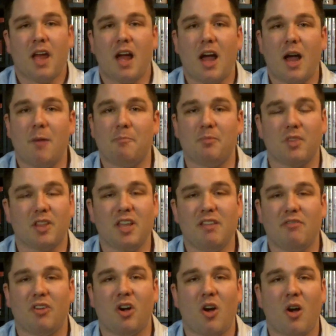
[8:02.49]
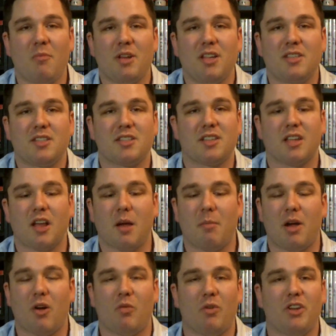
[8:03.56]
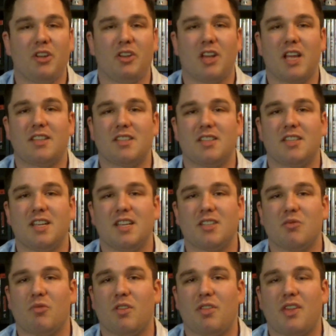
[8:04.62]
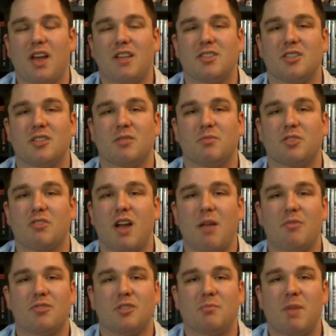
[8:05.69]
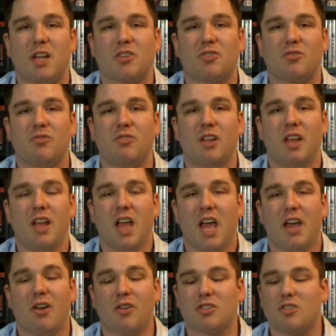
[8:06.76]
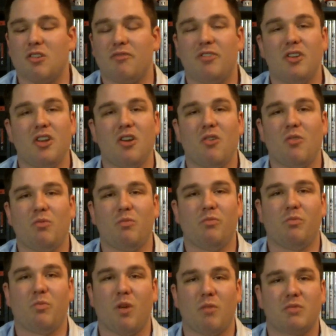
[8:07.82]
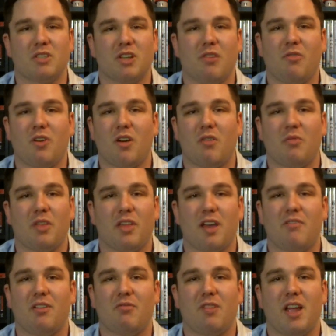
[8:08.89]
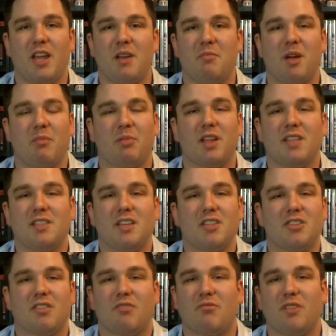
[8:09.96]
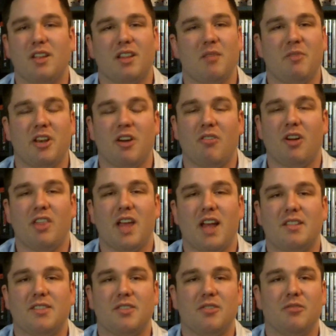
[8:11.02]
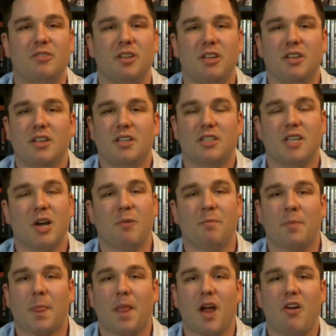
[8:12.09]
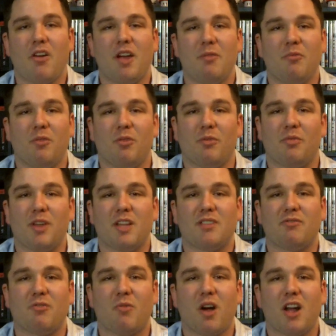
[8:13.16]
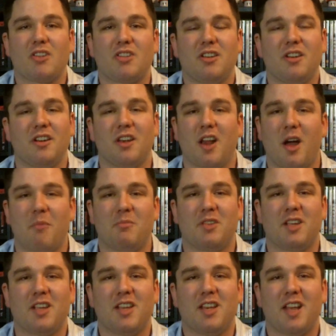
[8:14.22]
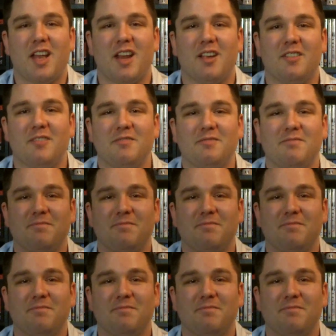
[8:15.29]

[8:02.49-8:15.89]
Um, leave comments about what you'd like to see as a 1,000 subscriber special. And also, if you know what was going on with Heavy Rain in my PlayStation 3, let me know on that too. So, alright, well, thanks for watching, and I'm Dinky Dana.